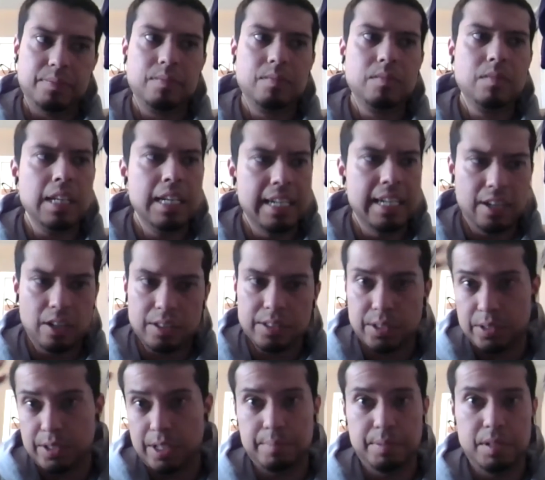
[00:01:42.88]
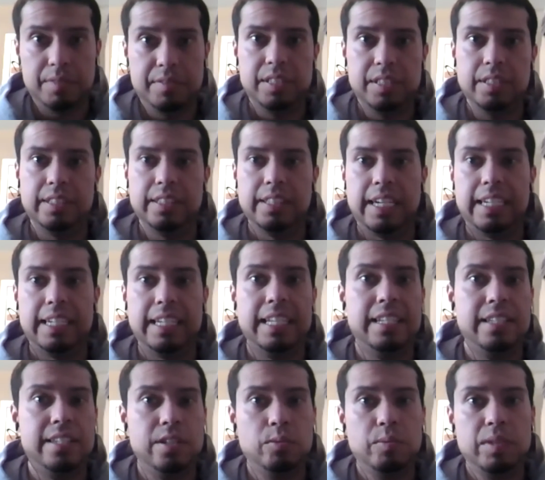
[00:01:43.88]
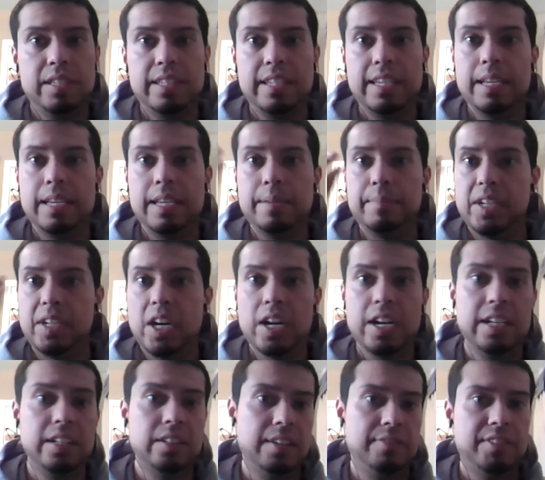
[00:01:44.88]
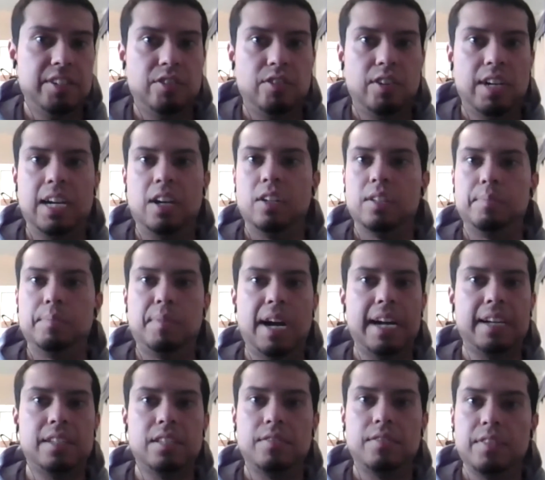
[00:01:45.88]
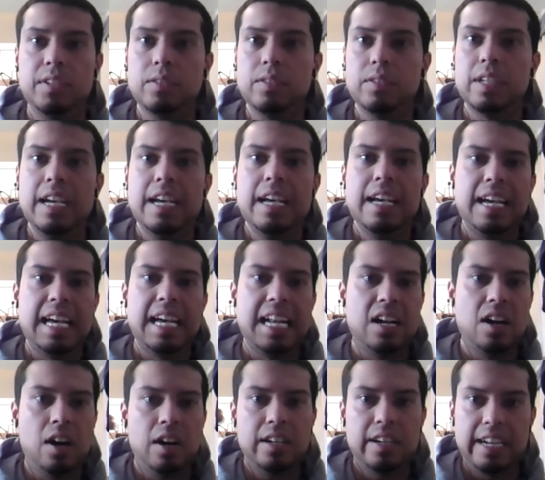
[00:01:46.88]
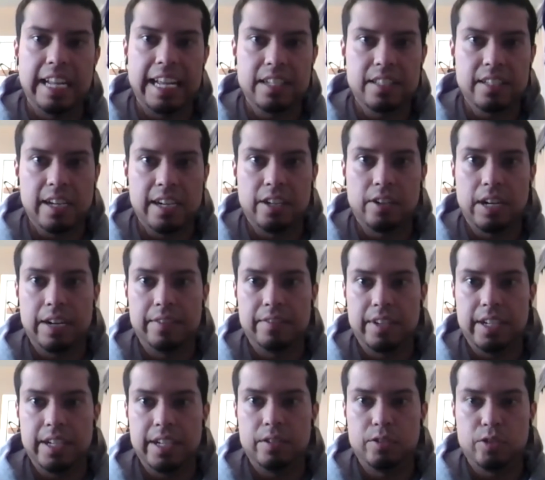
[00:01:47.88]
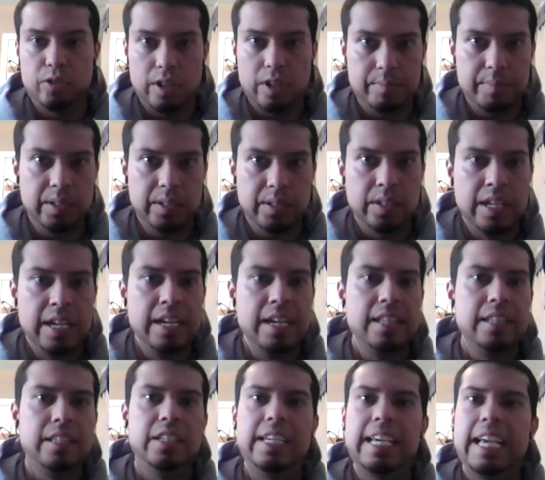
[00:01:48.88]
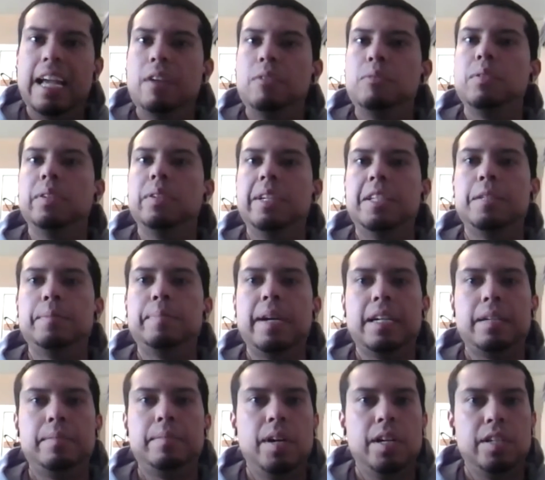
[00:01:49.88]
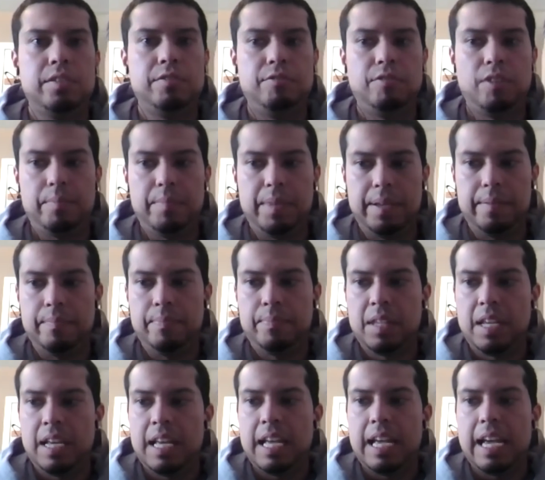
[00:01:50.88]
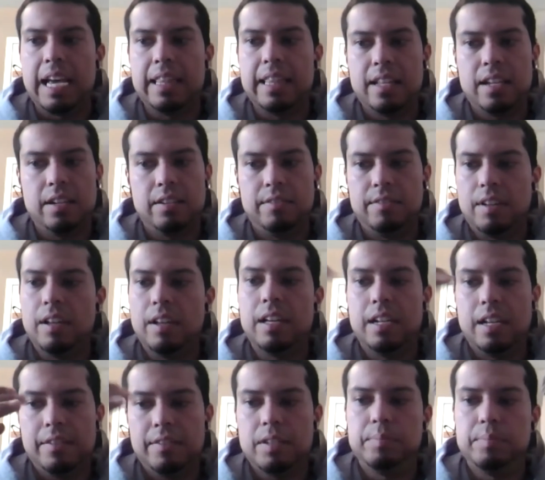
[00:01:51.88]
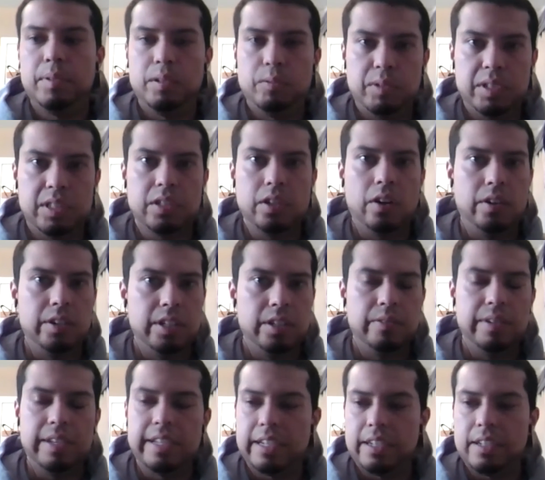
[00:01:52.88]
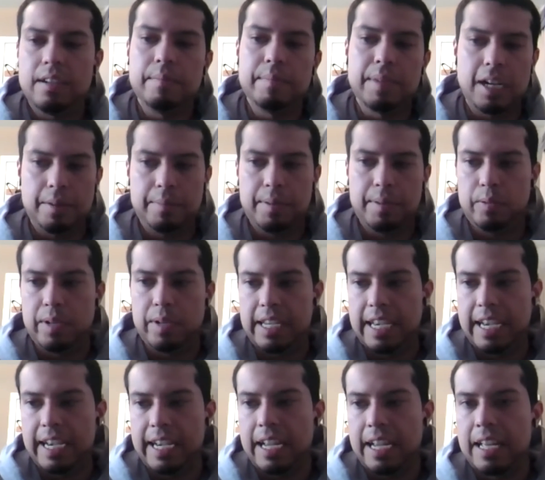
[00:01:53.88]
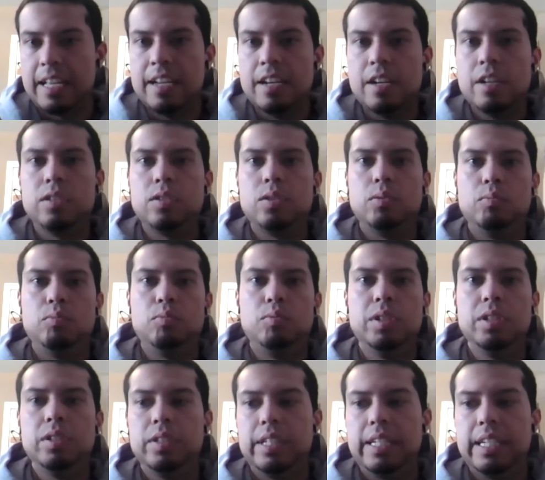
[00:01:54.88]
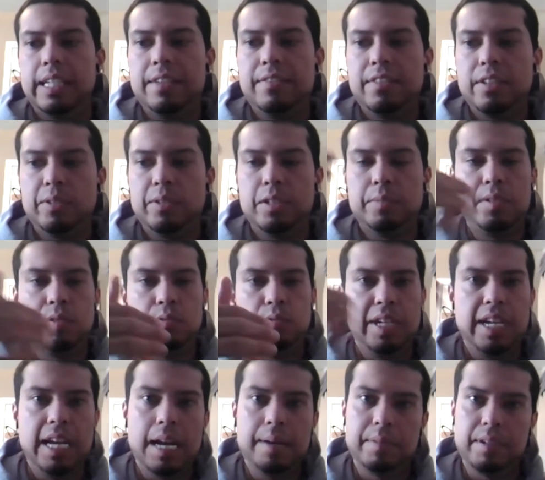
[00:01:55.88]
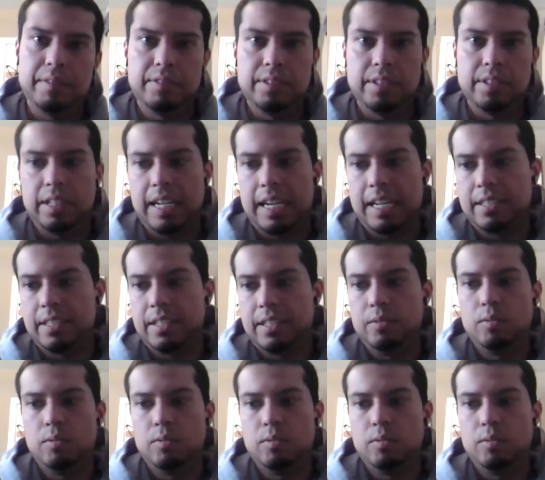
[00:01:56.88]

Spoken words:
And I'd also said previously, like, until we see him cutting left and right on the practice field and not in an anti-gravity treadmill, you can't really expect much from him. And then inevitably we saw, he didn't come back by week 8. So really, even though he's been rehabbing for the last